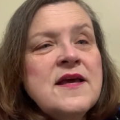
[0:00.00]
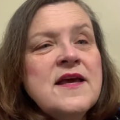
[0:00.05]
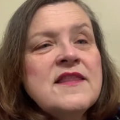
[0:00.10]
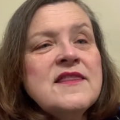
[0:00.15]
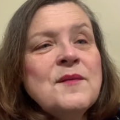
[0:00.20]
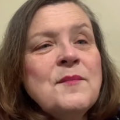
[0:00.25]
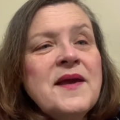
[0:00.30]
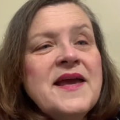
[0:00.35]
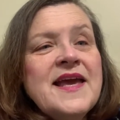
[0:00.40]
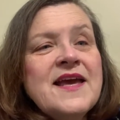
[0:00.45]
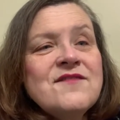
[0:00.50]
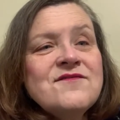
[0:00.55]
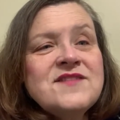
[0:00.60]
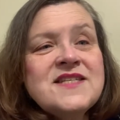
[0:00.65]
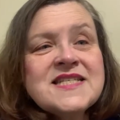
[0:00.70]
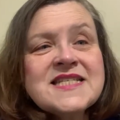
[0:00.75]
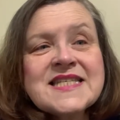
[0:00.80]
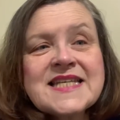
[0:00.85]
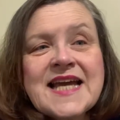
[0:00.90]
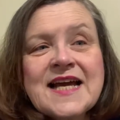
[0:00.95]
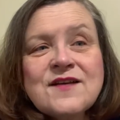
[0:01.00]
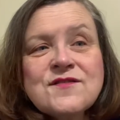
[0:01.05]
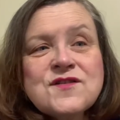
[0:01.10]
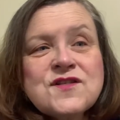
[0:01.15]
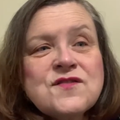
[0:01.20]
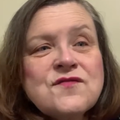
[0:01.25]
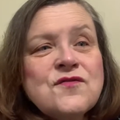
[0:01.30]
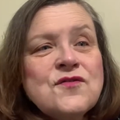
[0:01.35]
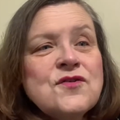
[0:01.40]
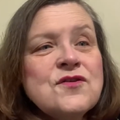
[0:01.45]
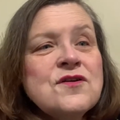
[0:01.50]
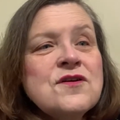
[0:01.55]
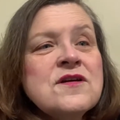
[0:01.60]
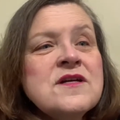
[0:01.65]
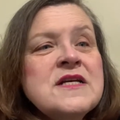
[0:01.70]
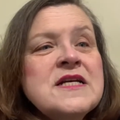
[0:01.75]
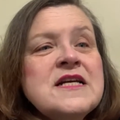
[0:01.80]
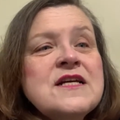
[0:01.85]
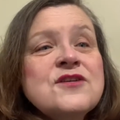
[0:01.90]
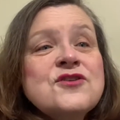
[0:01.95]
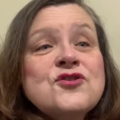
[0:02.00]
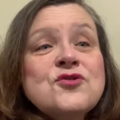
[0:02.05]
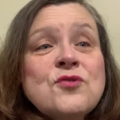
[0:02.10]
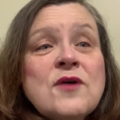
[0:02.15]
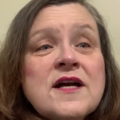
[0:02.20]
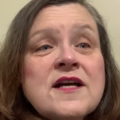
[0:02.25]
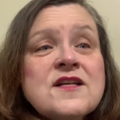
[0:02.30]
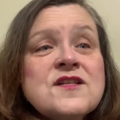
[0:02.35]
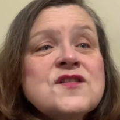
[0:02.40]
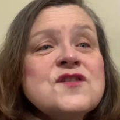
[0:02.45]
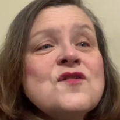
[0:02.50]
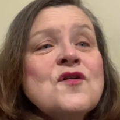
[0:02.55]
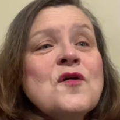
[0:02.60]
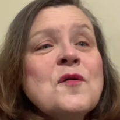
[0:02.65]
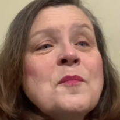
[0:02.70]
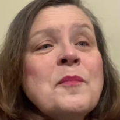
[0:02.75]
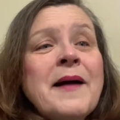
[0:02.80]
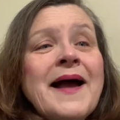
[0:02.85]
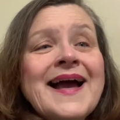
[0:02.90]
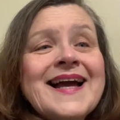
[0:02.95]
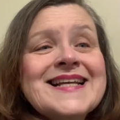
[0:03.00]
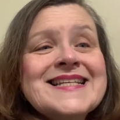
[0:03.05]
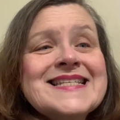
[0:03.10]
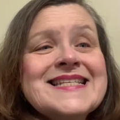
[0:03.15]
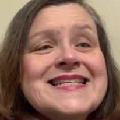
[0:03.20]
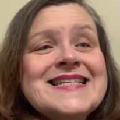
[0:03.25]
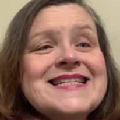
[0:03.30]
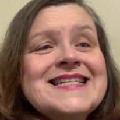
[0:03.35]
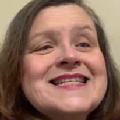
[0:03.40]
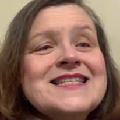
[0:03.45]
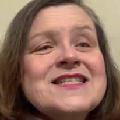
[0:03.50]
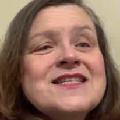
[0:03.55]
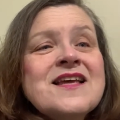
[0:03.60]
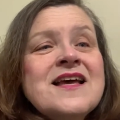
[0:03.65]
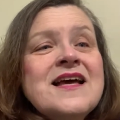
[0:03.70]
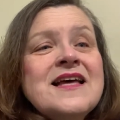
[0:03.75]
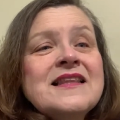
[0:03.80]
They may have discounts for trucks or boxes